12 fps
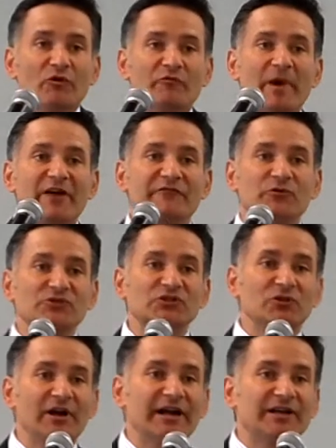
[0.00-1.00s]
Two of my
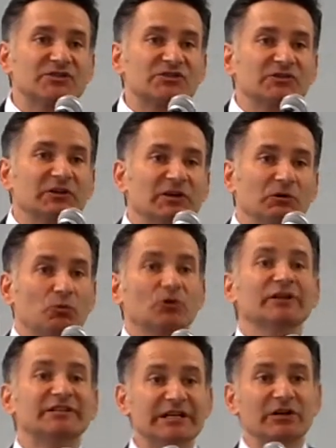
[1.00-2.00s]
first clients
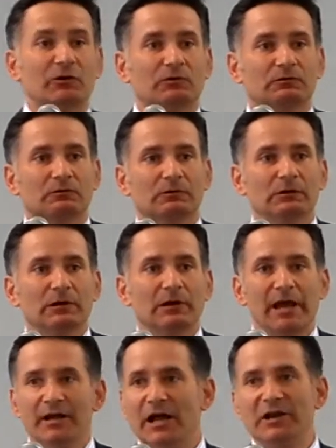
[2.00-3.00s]
were Latino,
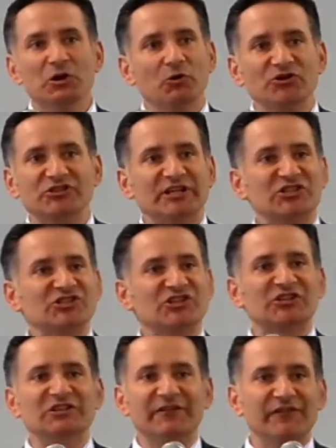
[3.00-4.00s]
and I noticed a
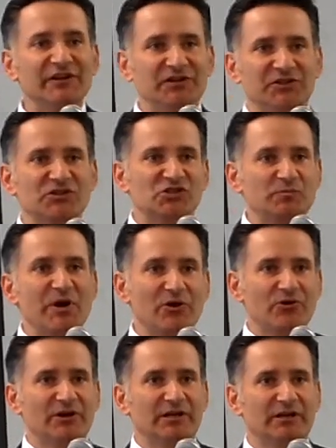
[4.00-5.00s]
significant
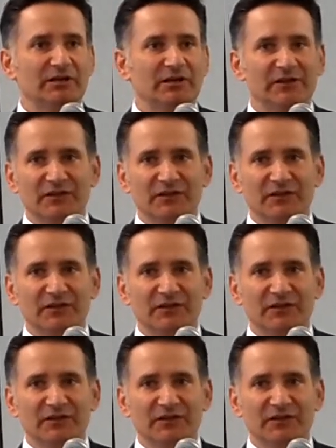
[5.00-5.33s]
disparity